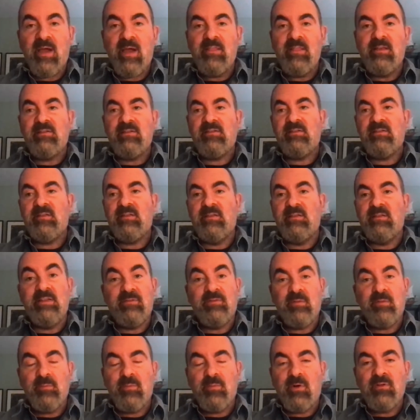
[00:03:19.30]
by this in
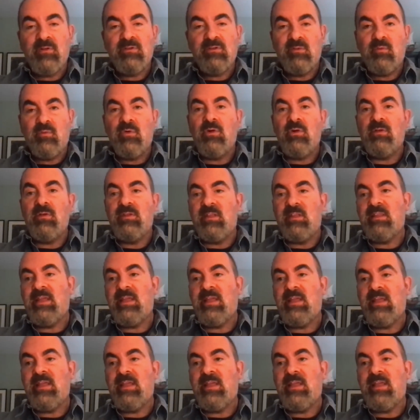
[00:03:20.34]
different parts of the world, that
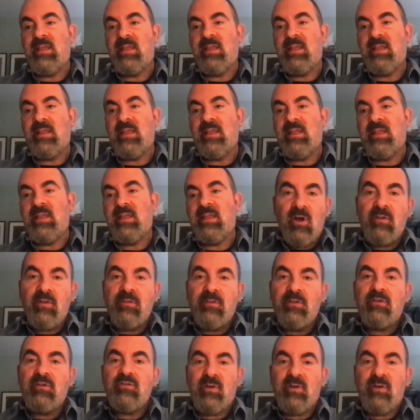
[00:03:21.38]
they
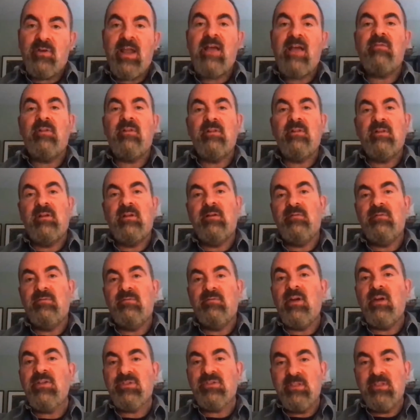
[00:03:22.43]
saw the travel
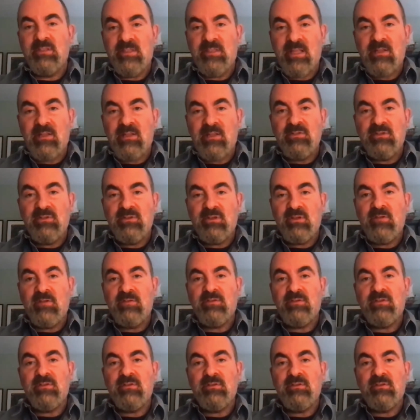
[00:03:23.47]
of Russian intelligence
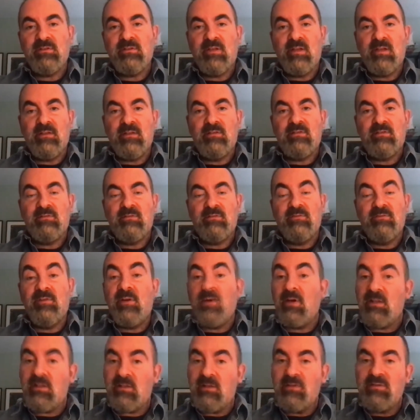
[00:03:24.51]
officers
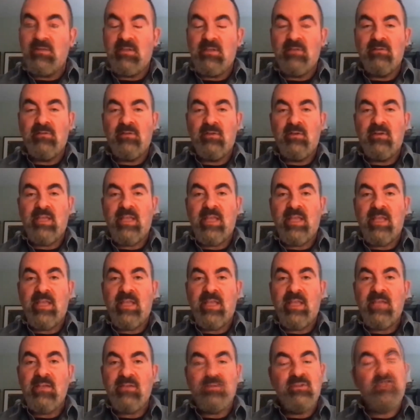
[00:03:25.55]
very close to those
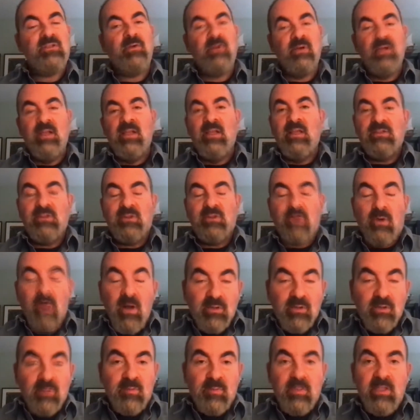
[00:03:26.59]
locations. So
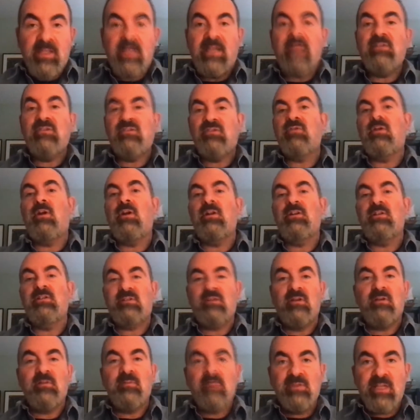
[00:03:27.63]
ultimately a strong
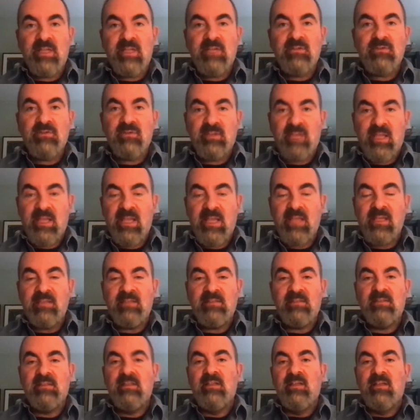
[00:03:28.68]
circumstantial
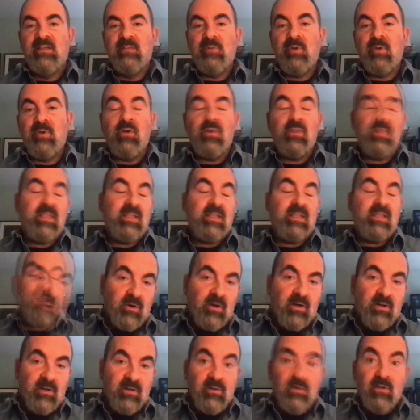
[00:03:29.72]
case, both
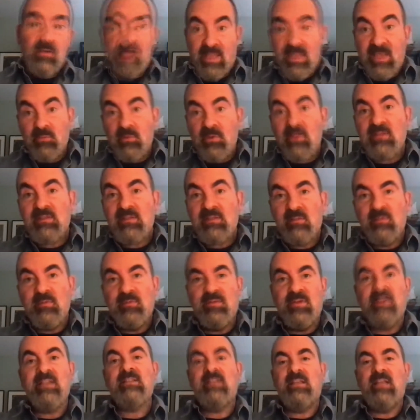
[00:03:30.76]
historical and with some
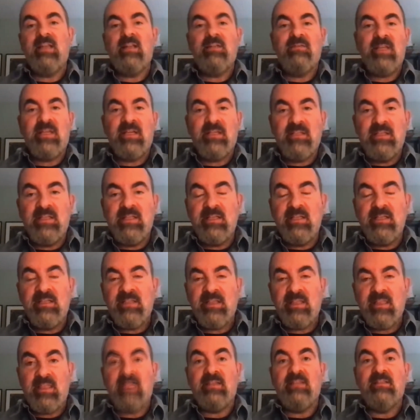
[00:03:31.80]
investigative techniques,
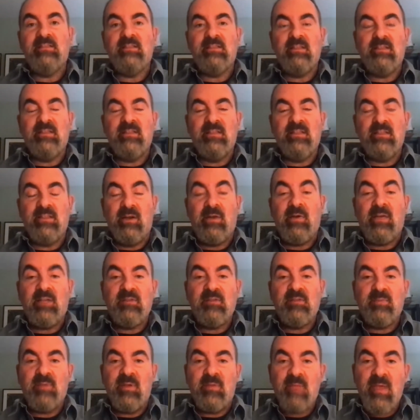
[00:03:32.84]
I think has
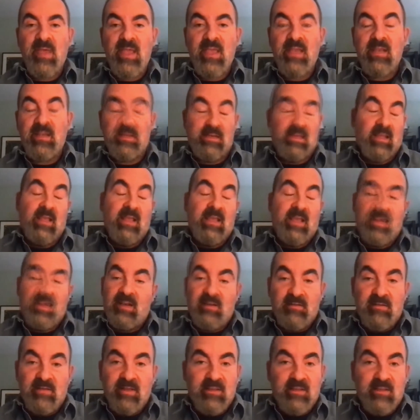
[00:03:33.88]
been made,
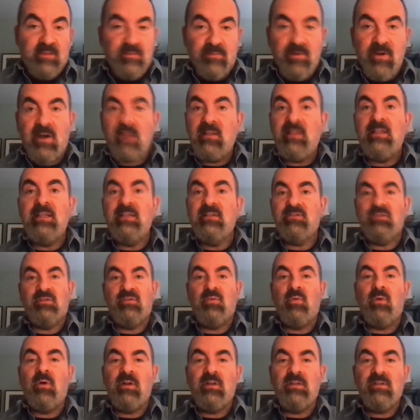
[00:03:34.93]
and at the very least just
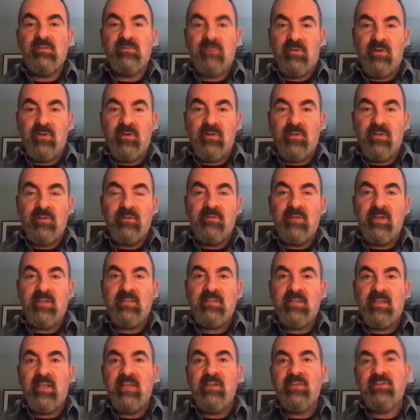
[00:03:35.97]
warrants further
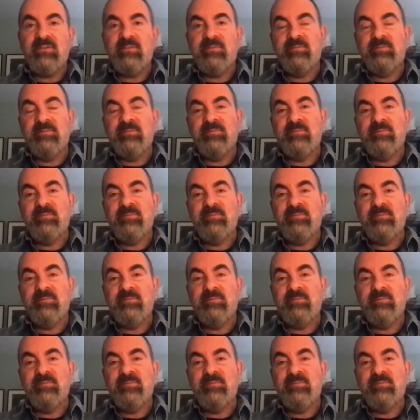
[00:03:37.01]
investigation.